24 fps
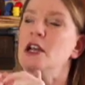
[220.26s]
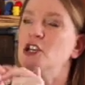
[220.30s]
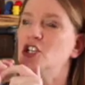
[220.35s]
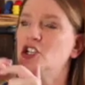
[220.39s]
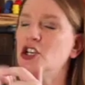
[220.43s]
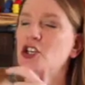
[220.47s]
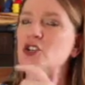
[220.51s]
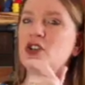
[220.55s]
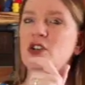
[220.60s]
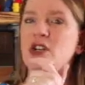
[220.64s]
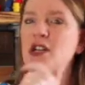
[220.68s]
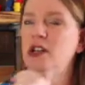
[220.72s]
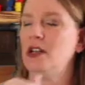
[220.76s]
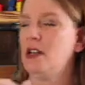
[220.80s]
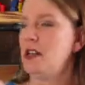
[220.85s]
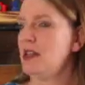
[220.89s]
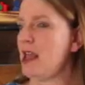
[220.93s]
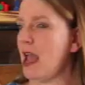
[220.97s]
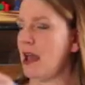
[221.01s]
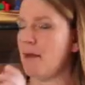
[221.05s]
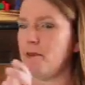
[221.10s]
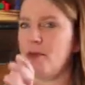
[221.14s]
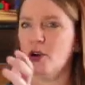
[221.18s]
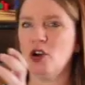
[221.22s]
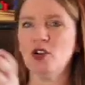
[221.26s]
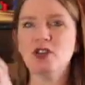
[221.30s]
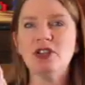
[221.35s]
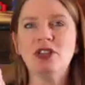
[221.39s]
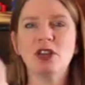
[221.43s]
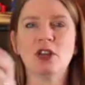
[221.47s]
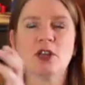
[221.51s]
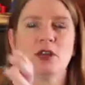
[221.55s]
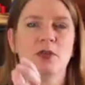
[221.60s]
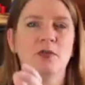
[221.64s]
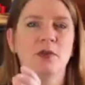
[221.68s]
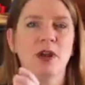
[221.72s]
children in that birth
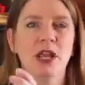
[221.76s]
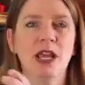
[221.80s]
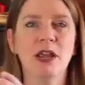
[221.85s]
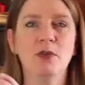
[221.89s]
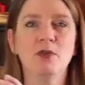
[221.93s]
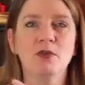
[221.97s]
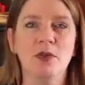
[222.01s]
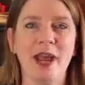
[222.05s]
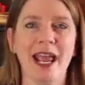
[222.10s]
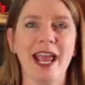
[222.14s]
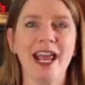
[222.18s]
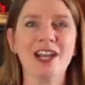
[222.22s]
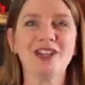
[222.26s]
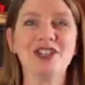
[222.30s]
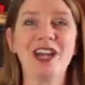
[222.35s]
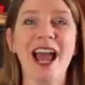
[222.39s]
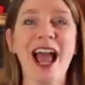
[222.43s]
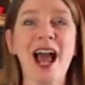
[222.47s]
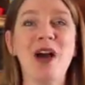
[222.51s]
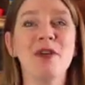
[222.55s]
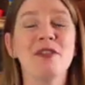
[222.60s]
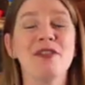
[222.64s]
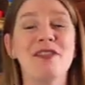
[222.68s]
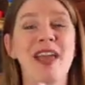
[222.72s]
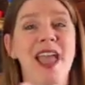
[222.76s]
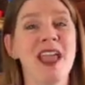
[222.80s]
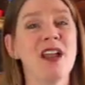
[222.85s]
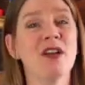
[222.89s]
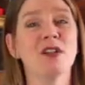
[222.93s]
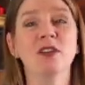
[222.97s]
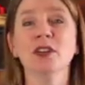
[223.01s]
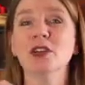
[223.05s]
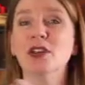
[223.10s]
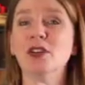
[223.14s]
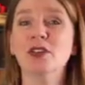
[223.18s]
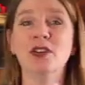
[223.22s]
to 3 range, how they
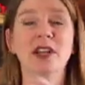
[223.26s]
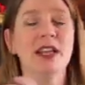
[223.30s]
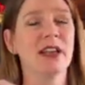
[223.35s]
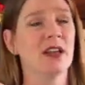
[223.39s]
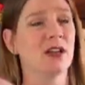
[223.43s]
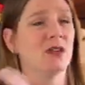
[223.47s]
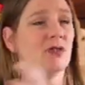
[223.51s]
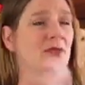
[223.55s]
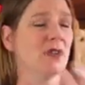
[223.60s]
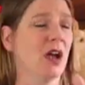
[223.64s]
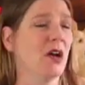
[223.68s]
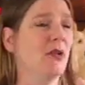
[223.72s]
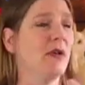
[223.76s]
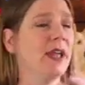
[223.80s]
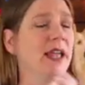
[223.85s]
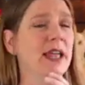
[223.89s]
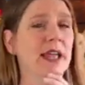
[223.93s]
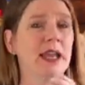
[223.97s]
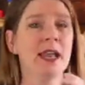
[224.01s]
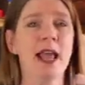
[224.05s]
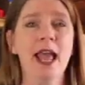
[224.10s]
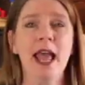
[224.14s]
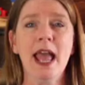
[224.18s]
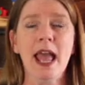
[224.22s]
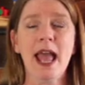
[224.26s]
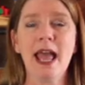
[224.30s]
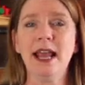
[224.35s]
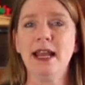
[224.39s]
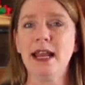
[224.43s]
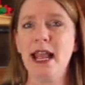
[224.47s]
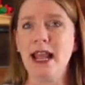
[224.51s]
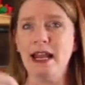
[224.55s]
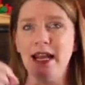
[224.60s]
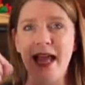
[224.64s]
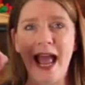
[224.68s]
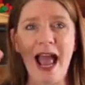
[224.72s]
are learning and growing,
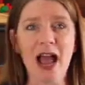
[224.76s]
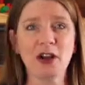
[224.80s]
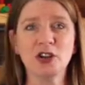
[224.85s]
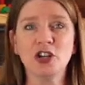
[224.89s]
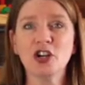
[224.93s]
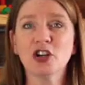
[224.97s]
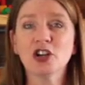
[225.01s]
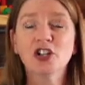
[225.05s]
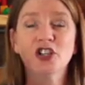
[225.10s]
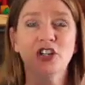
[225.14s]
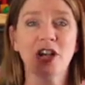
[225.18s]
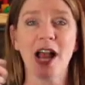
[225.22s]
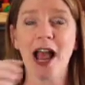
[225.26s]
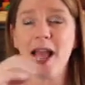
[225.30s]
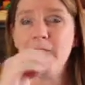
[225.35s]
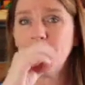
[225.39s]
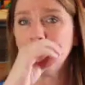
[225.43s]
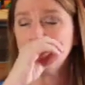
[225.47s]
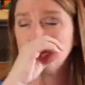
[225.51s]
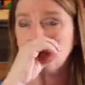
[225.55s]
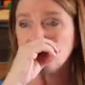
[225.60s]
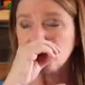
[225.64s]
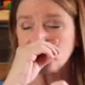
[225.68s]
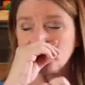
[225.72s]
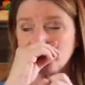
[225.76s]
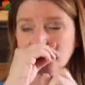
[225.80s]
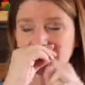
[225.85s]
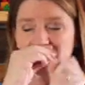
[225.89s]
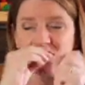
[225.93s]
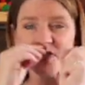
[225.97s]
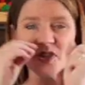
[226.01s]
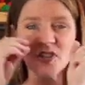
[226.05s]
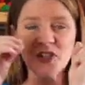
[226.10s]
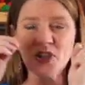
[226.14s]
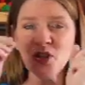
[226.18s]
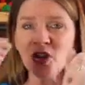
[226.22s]
and how your
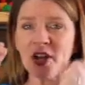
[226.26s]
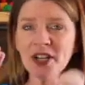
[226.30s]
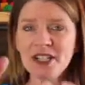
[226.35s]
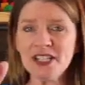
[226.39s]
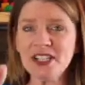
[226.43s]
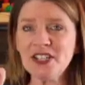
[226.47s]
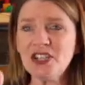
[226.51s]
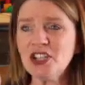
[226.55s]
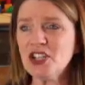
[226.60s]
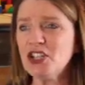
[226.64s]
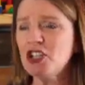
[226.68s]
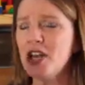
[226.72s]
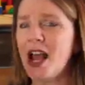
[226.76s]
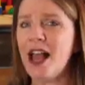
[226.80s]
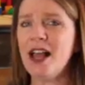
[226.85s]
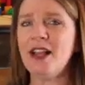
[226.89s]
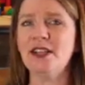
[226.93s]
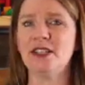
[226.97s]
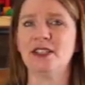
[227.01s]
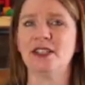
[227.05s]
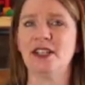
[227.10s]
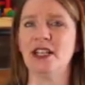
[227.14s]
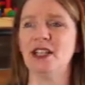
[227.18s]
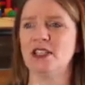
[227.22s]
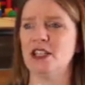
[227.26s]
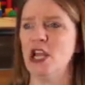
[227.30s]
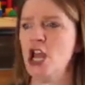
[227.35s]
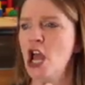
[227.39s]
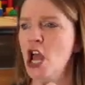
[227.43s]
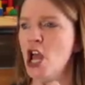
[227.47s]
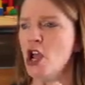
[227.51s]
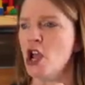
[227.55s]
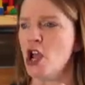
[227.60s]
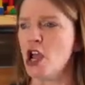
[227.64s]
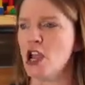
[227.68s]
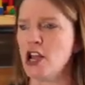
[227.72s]
autistic child is
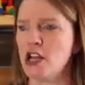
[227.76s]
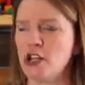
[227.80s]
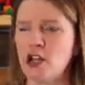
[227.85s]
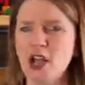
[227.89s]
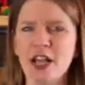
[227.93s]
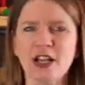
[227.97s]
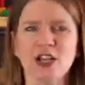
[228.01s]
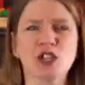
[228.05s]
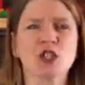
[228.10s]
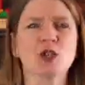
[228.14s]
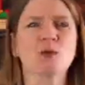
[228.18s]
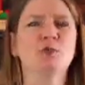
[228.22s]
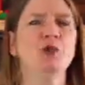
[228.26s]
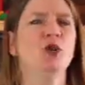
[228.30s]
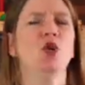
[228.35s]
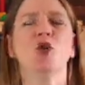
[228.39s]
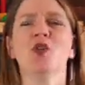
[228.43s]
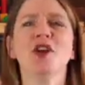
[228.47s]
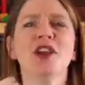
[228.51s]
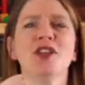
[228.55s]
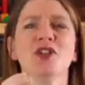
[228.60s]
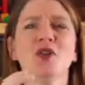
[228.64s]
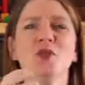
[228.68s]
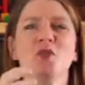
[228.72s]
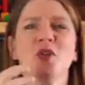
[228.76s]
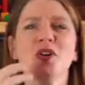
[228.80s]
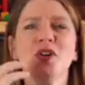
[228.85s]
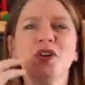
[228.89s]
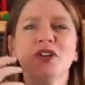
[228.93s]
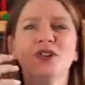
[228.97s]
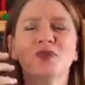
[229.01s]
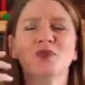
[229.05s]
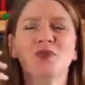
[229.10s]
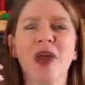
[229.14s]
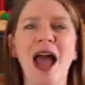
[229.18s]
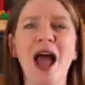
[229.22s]
exploring the
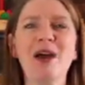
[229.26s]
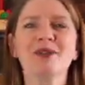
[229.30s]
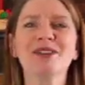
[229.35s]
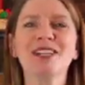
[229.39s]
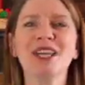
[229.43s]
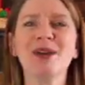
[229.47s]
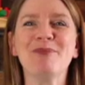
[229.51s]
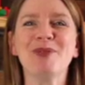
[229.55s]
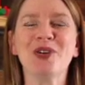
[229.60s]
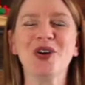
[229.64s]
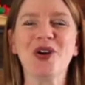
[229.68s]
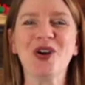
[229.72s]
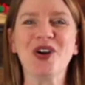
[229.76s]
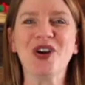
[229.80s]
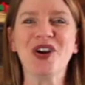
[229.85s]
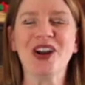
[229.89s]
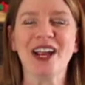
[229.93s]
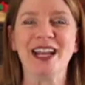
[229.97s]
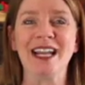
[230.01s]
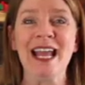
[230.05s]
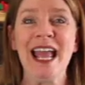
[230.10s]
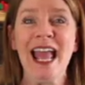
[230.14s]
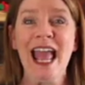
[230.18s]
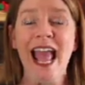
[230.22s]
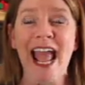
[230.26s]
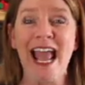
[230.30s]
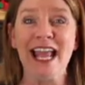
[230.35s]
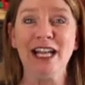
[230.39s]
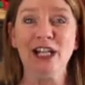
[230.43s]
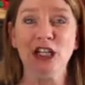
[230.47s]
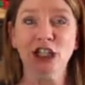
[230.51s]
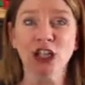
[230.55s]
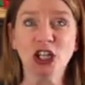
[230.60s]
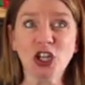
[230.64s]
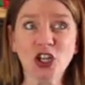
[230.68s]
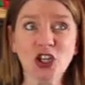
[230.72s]
world around him or her and
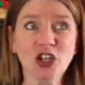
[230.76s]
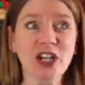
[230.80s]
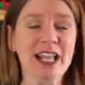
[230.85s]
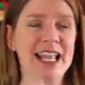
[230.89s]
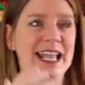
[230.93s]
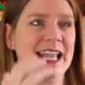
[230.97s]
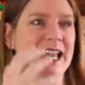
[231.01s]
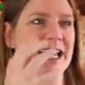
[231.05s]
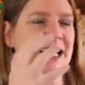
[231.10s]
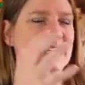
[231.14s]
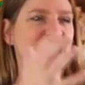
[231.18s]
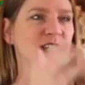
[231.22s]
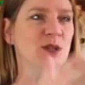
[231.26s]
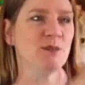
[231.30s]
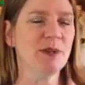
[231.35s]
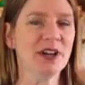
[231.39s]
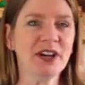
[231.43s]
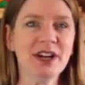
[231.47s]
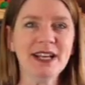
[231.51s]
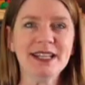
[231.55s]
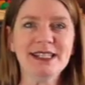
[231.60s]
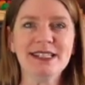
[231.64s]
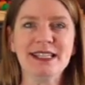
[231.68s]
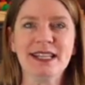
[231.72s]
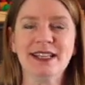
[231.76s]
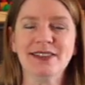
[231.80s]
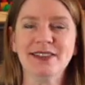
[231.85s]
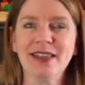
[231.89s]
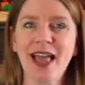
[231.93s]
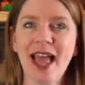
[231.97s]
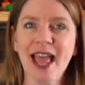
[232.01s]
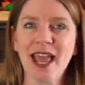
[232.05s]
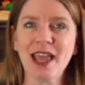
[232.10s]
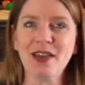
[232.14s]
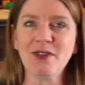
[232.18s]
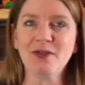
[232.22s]
learning and experiencing
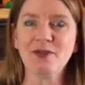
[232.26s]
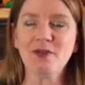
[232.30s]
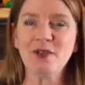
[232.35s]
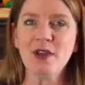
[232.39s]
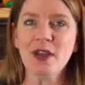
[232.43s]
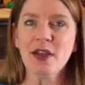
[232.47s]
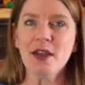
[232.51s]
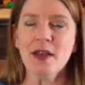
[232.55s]
life.